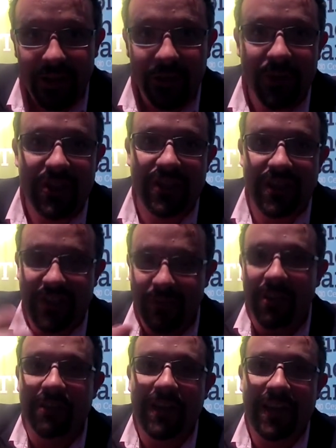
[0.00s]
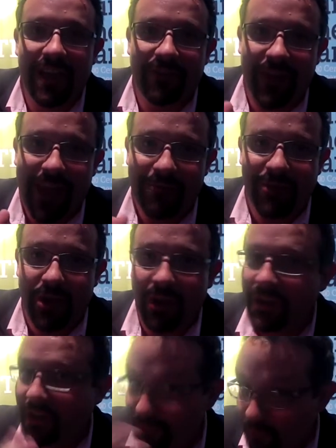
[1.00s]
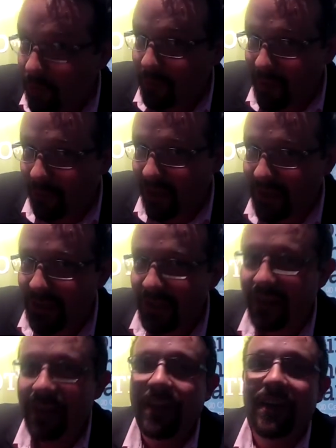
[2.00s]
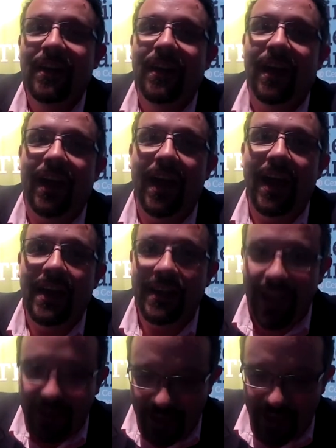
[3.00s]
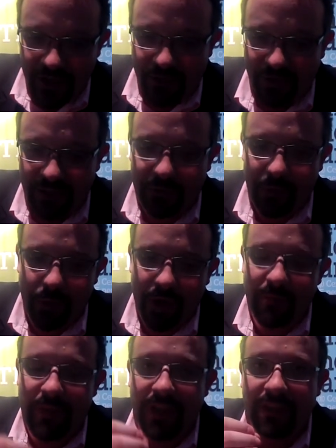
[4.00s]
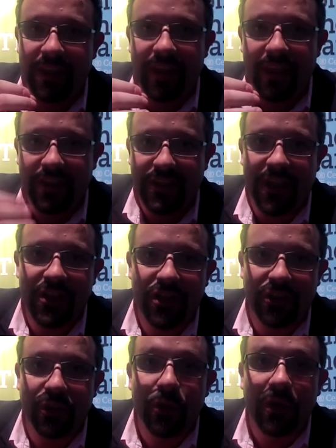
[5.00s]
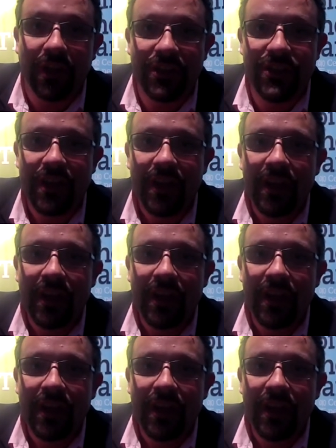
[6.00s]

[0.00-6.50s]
which is a similar idea for capturing all your food memories. Uh, and the idea is really we want to build the essential tools